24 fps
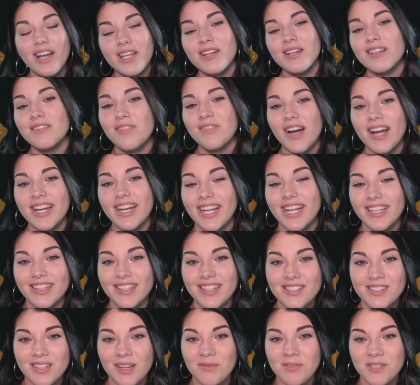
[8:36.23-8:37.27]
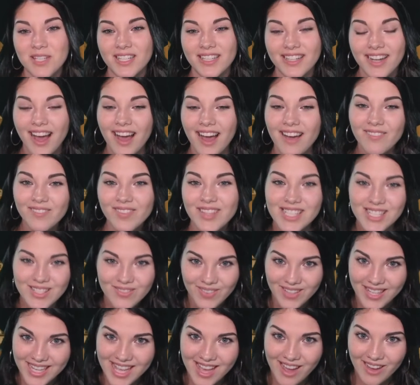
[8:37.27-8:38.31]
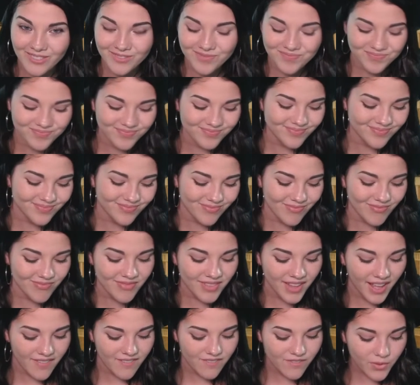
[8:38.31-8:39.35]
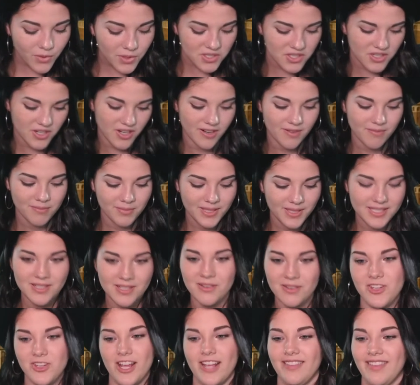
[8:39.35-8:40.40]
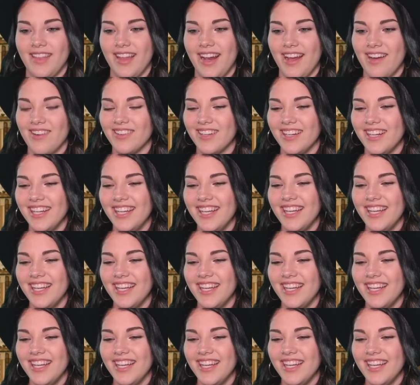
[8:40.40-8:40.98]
You can find it in the description of this video. For sure, please go check that out.